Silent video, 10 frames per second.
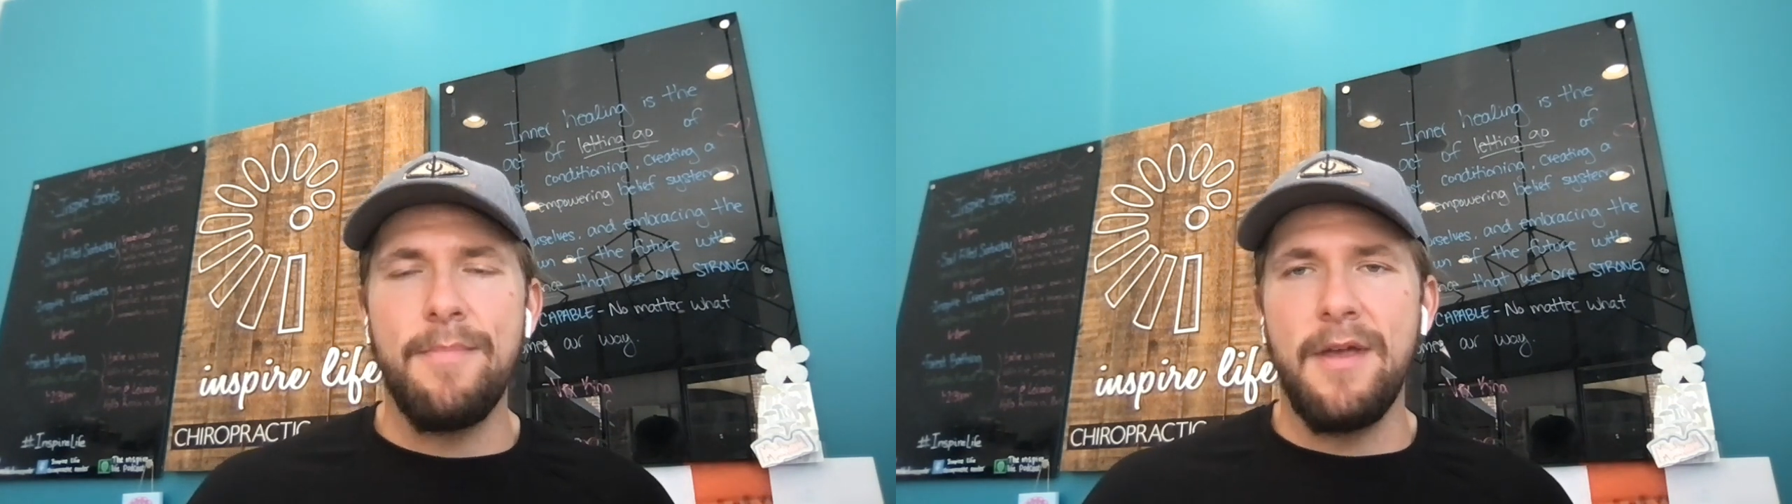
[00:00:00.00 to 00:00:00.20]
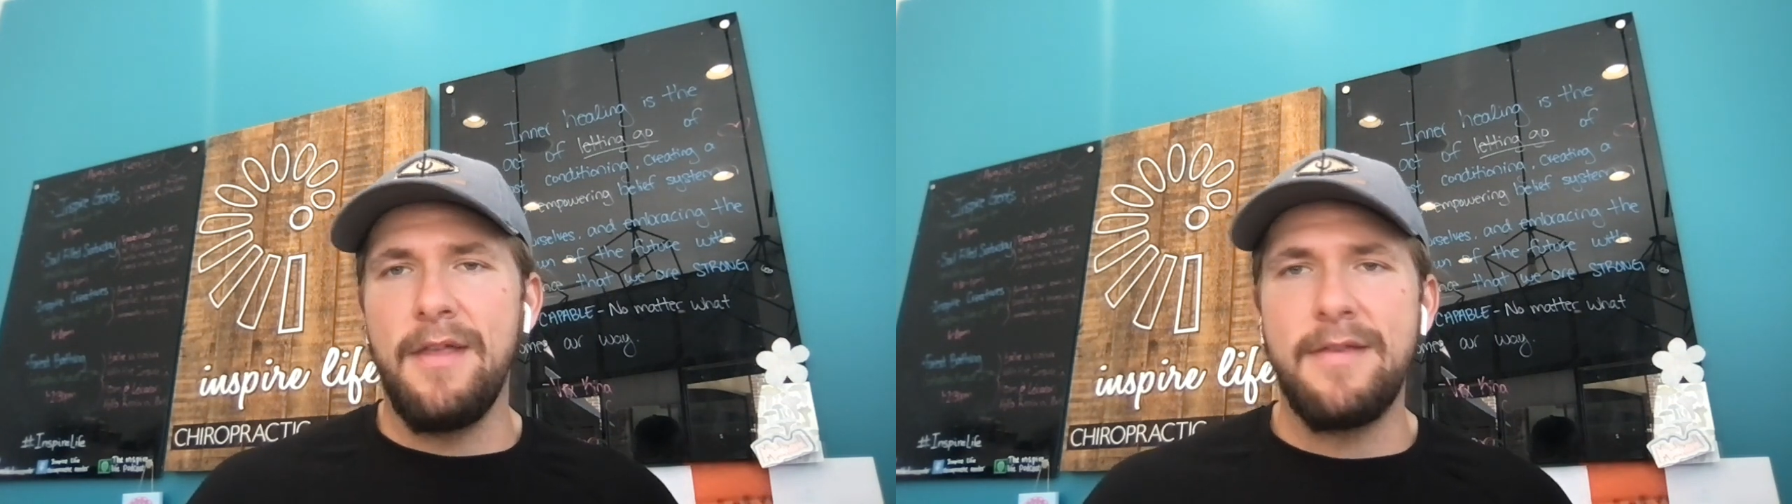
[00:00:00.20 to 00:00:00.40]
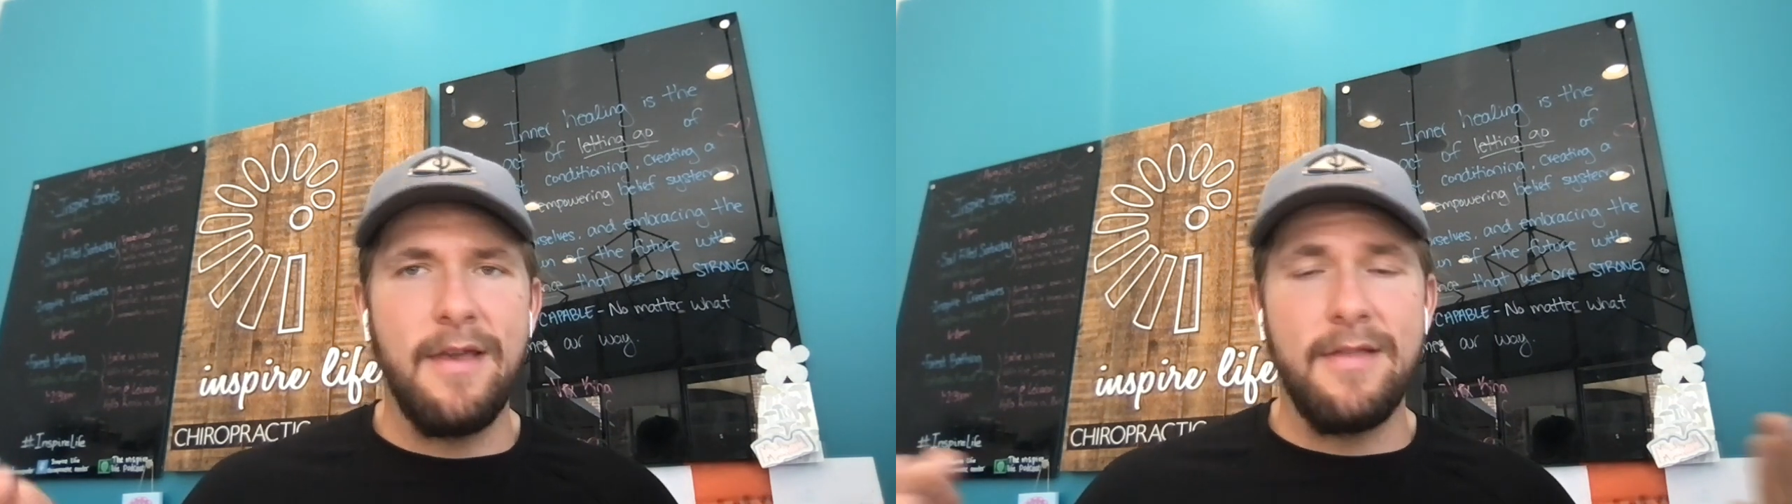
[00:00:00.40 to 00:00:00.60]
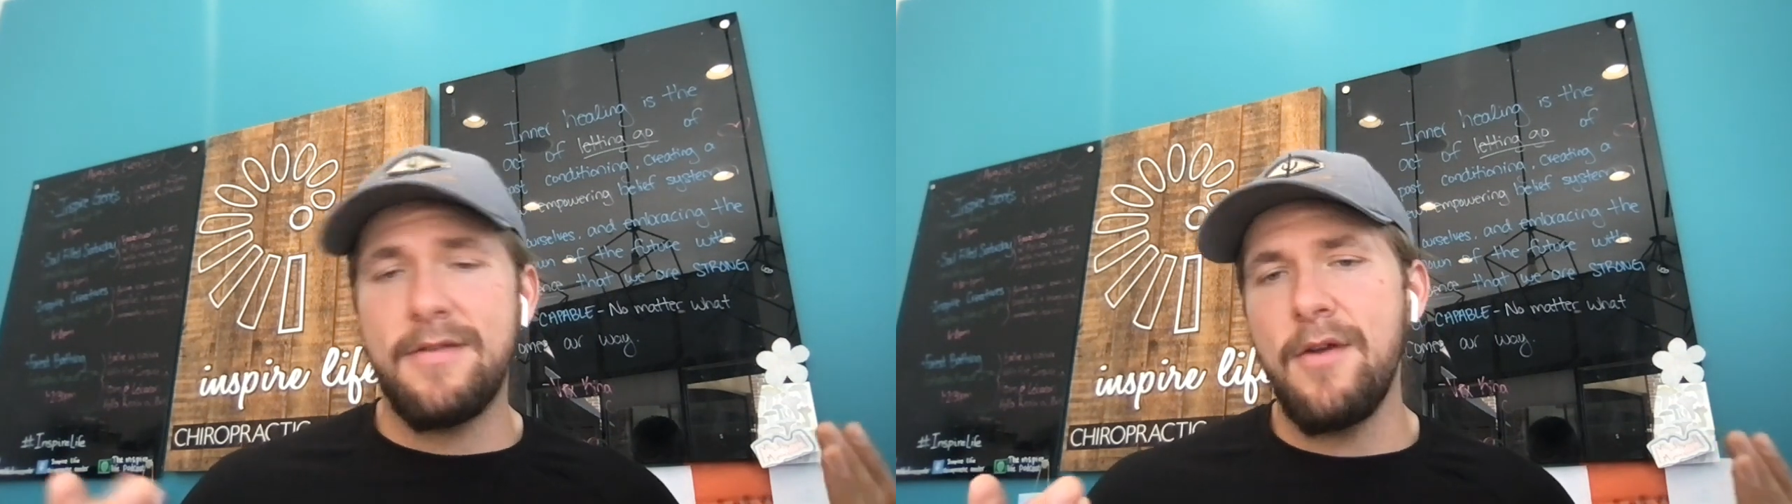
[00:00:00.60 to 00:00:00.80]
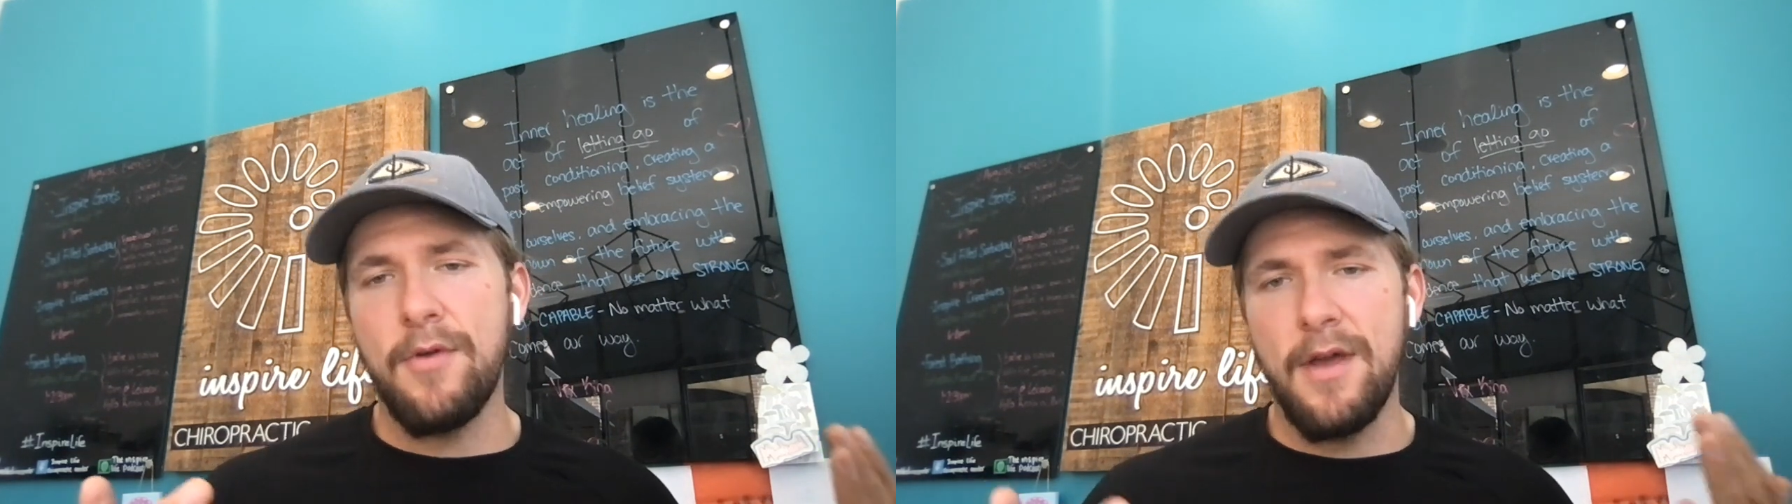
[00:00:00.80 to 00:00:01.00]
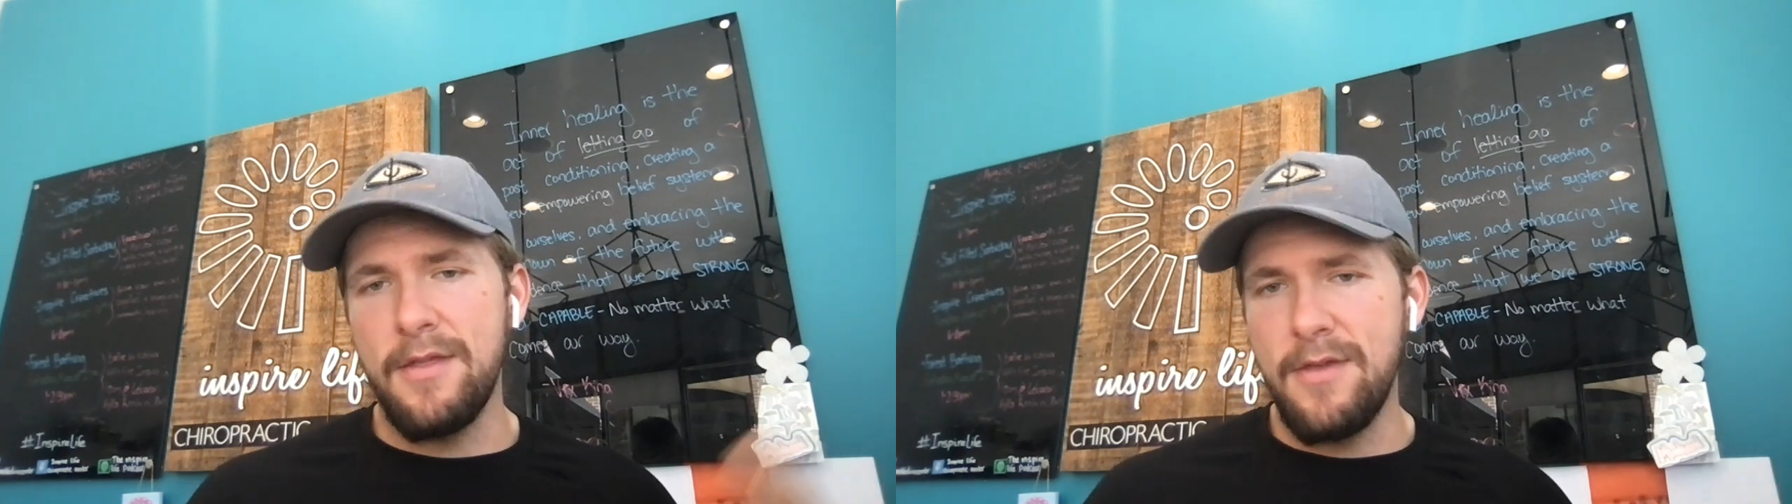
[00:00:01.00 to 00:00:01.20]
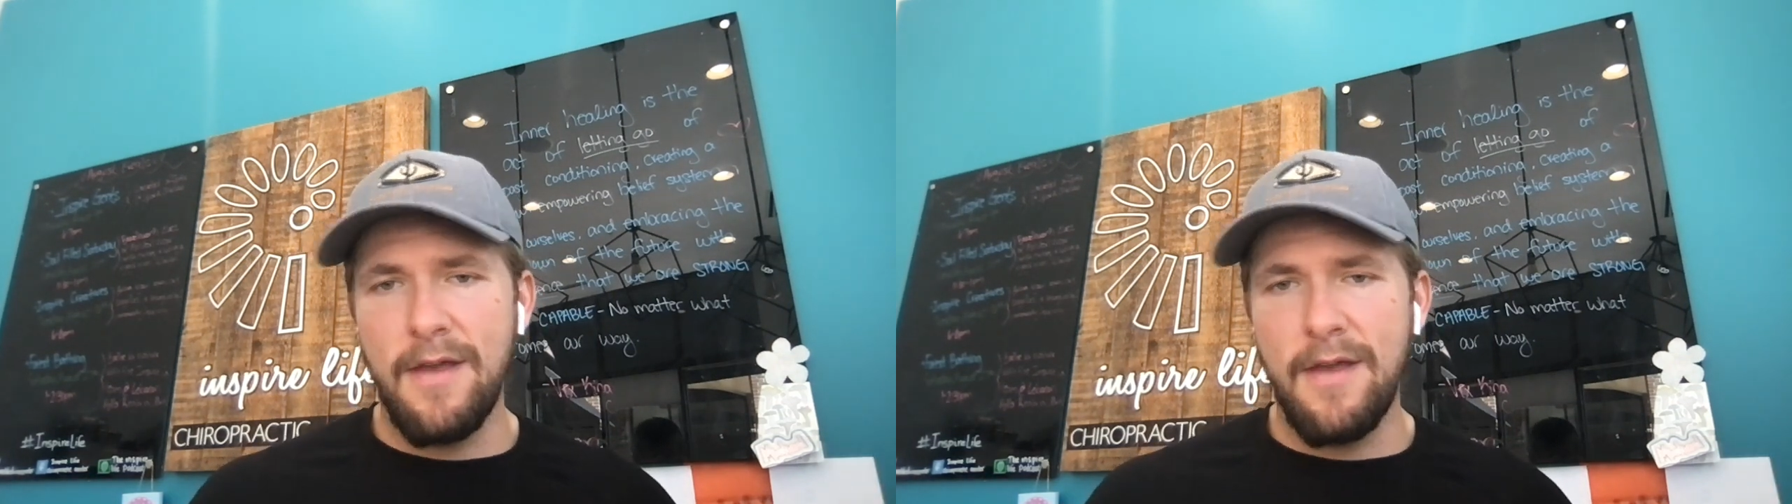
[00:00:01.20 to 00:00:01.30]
but it's so good.